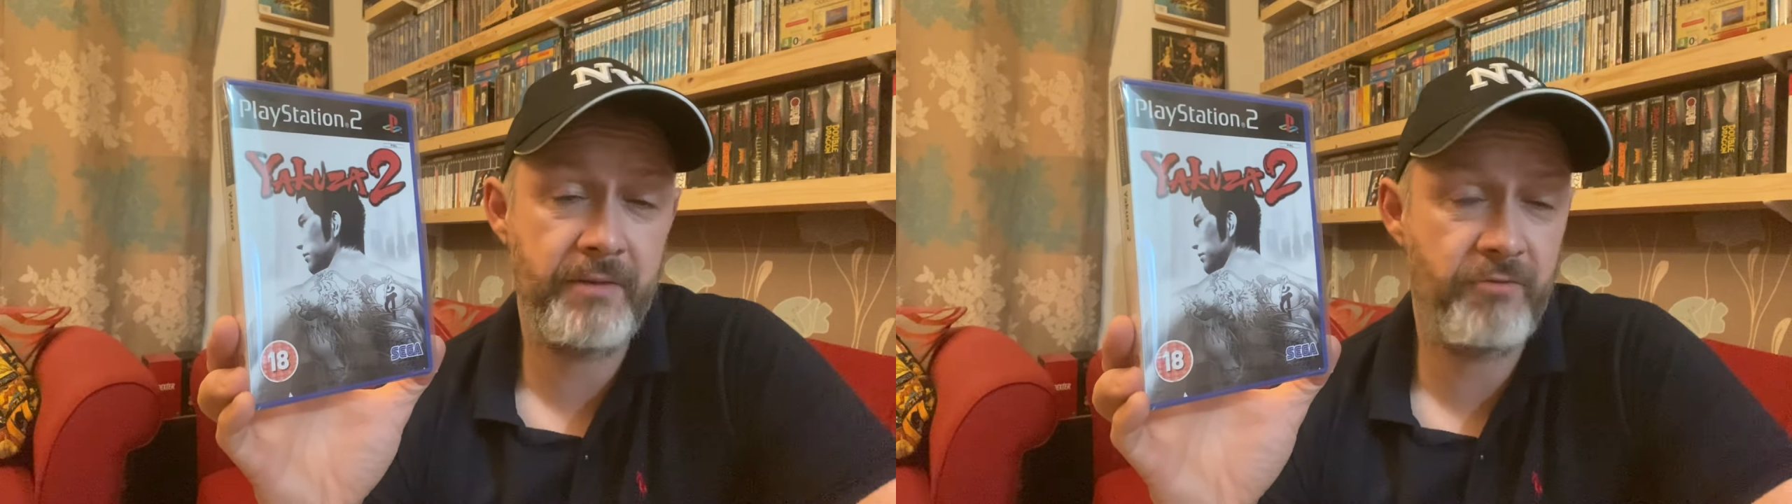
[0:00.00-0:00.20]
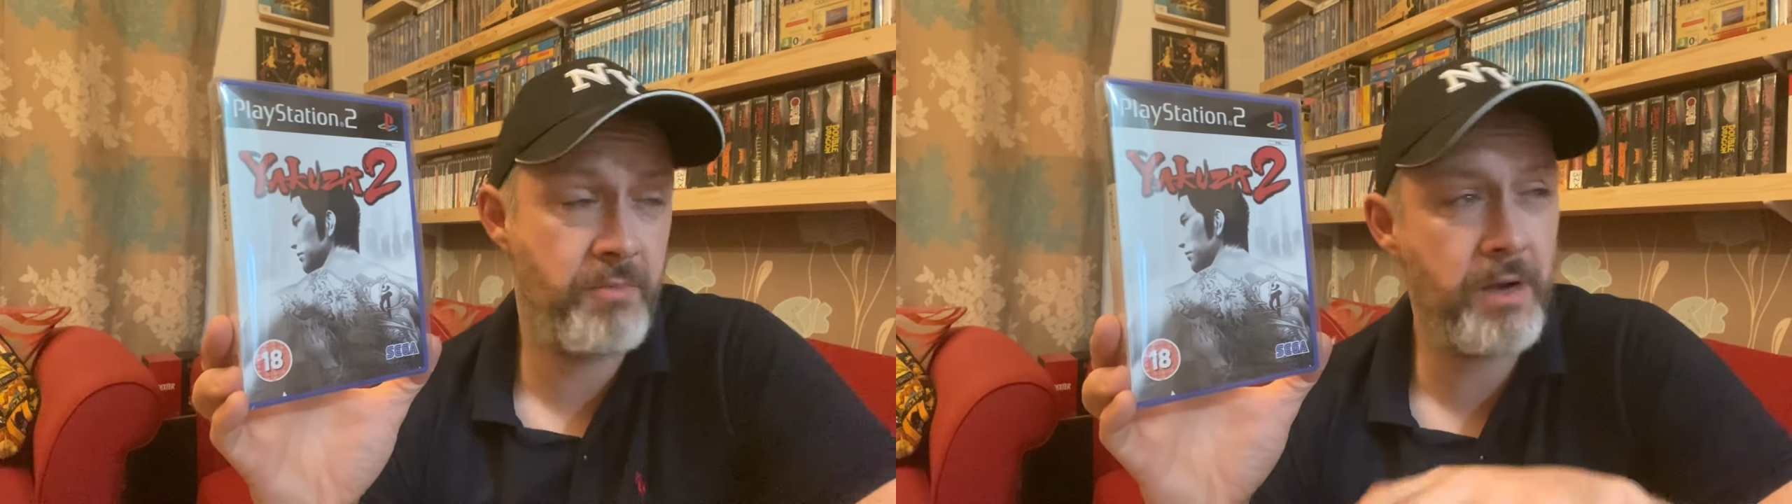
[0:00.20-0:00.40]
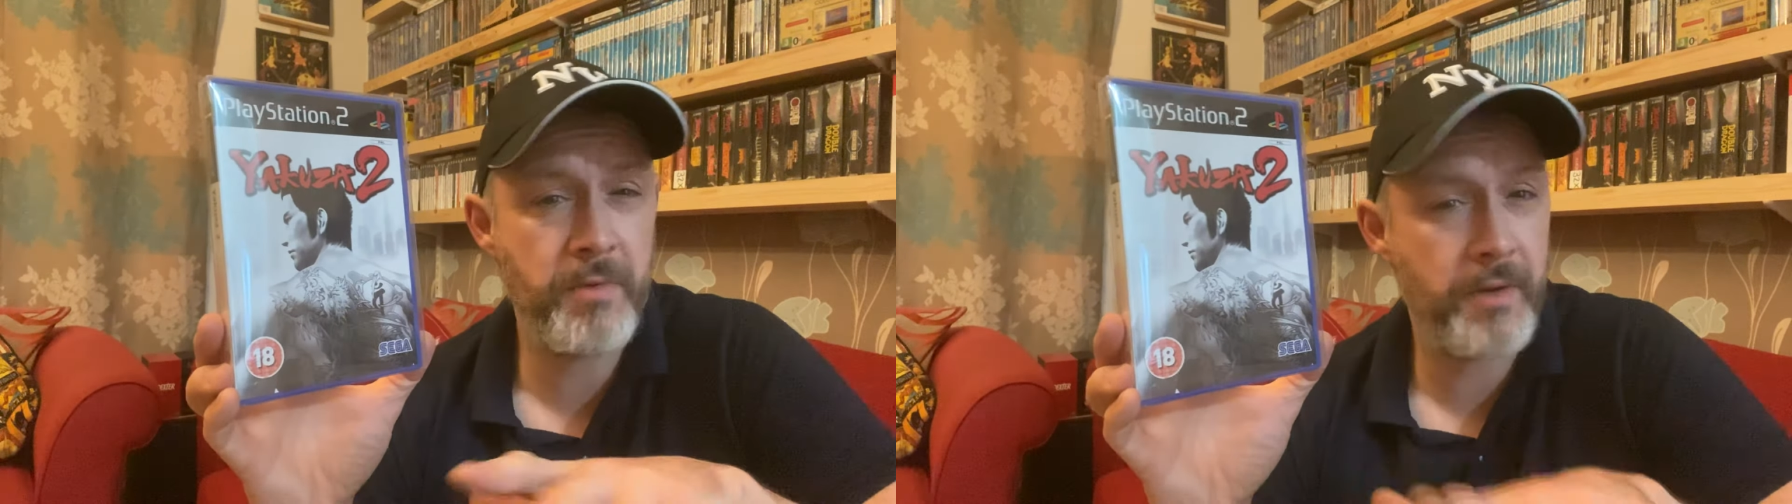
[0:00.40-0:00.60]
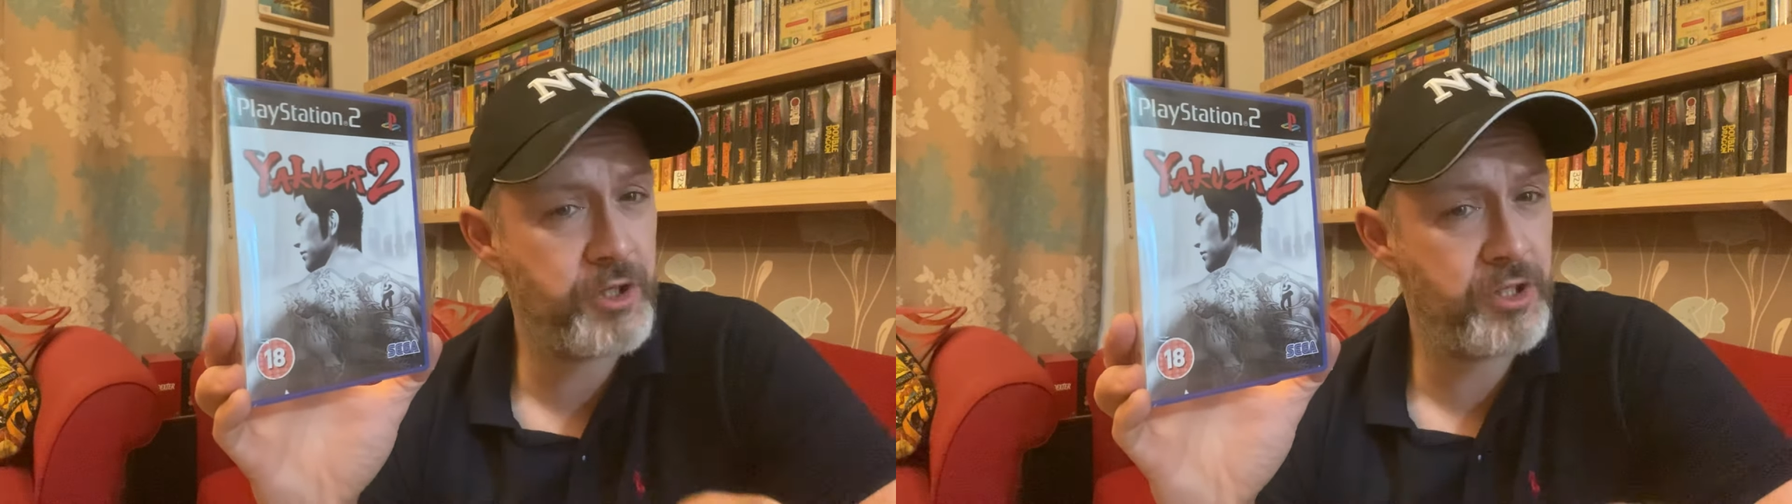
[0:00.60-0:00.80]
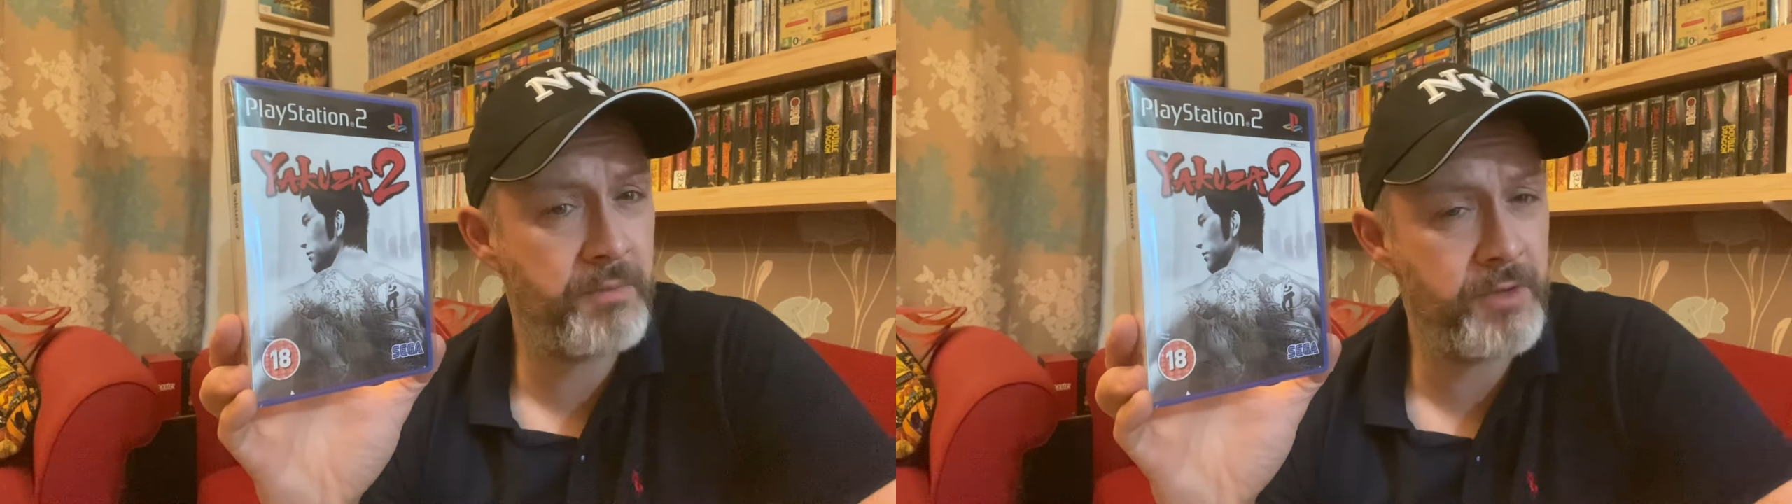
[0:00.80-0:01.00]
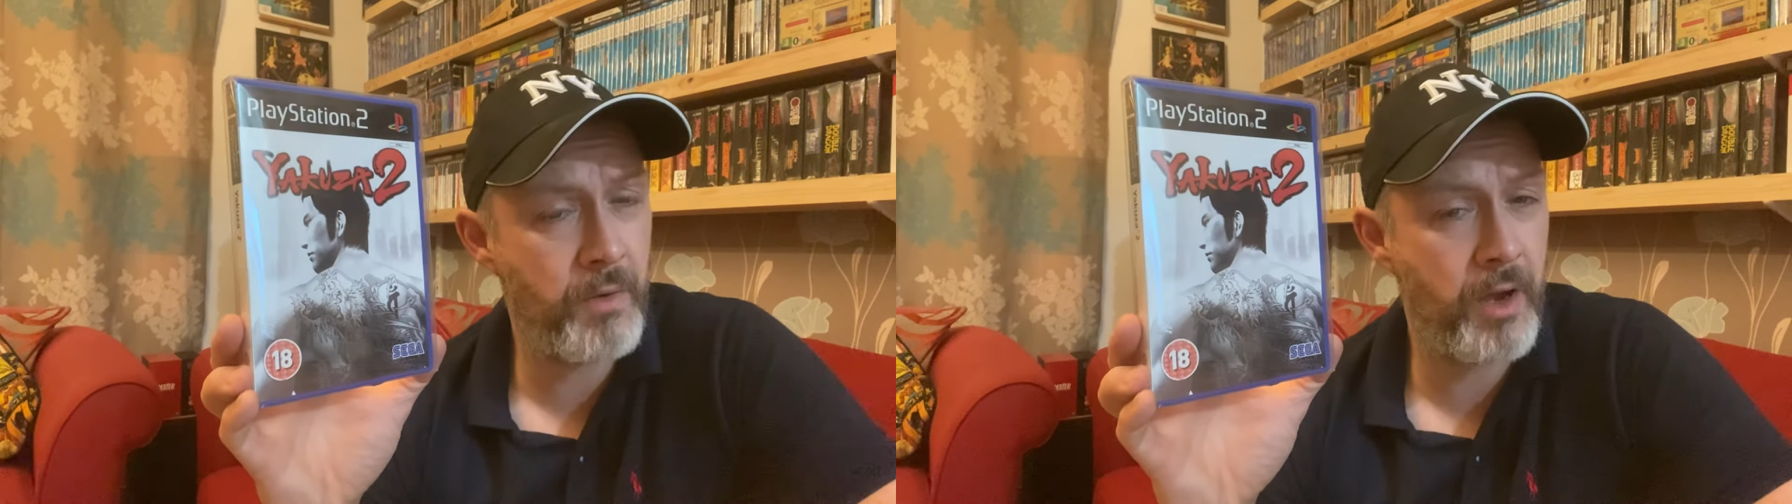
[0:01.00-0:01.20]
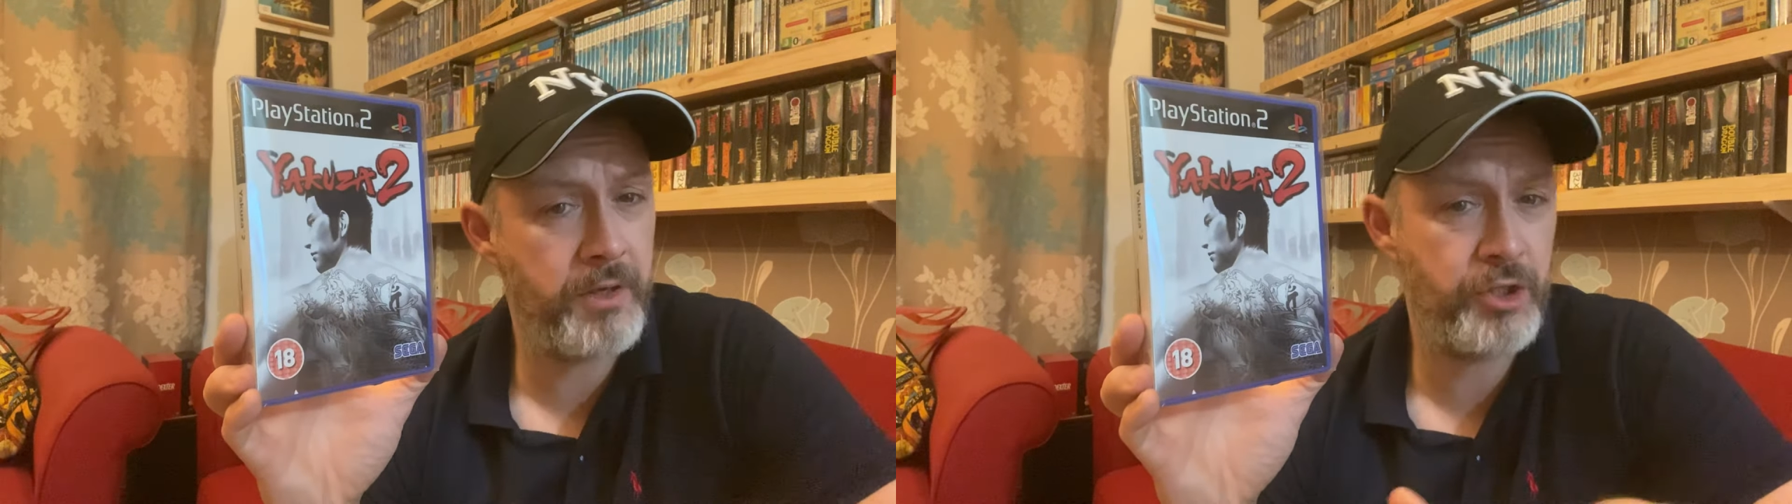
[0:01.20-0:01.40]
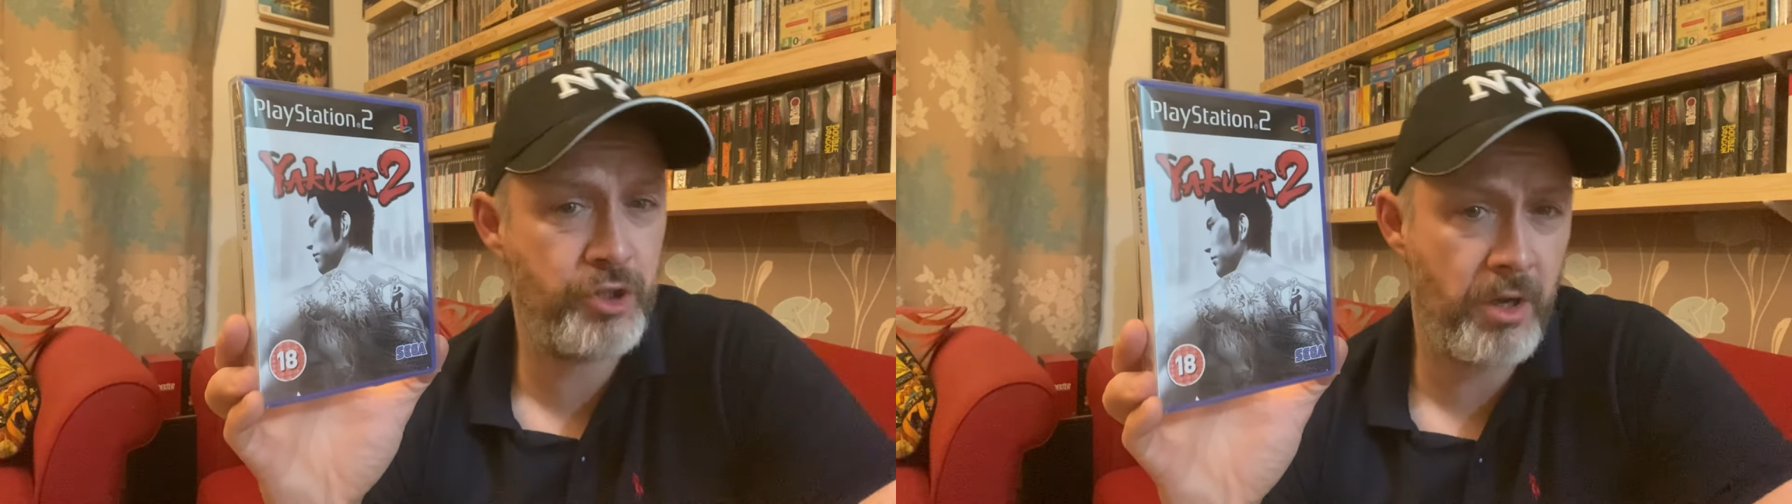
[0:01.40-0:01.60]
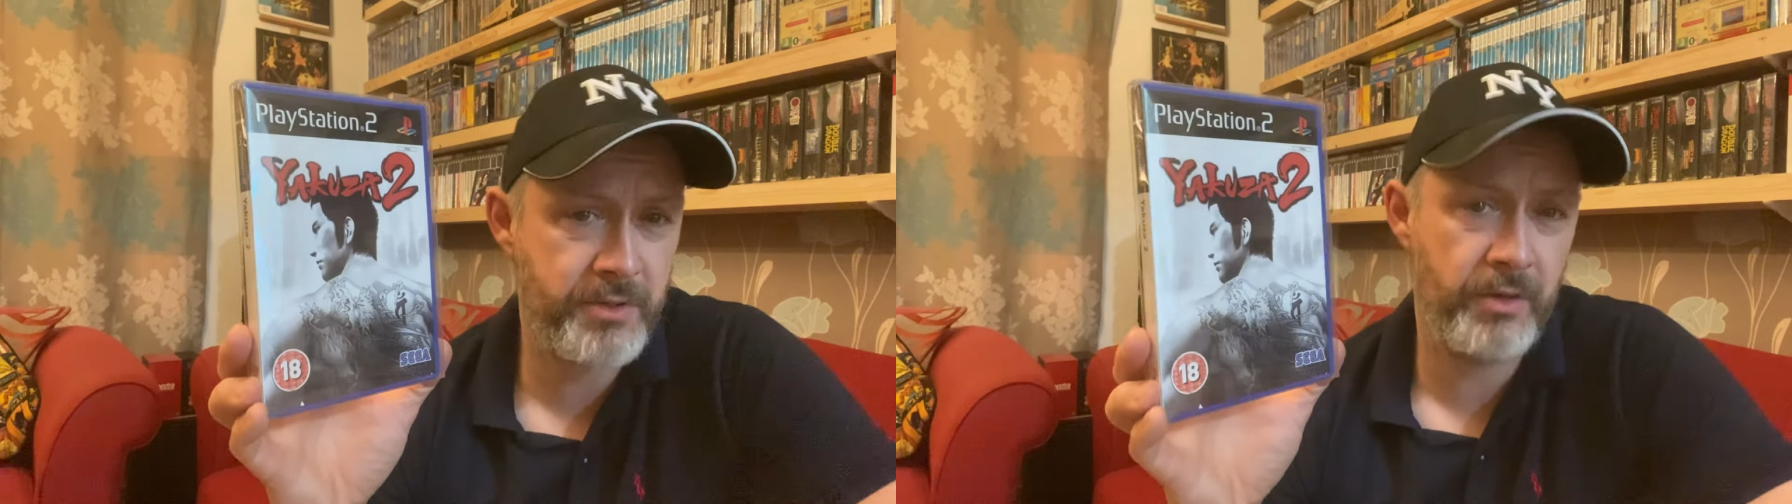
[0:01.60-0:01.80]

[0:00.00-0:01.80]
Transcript: Remind me a bit of Shamu, going in shops,